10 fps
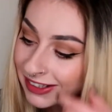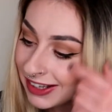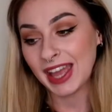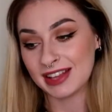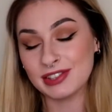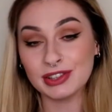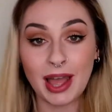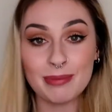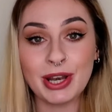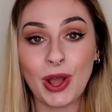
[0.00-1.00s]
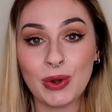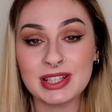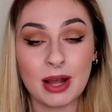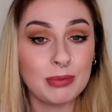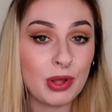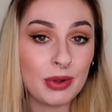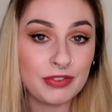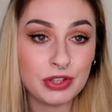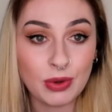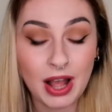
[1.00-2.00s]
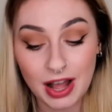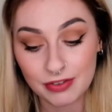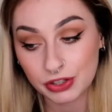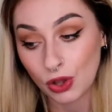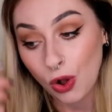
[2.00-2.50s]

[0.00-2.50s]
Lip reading: Yeah, so let me know down below if you have your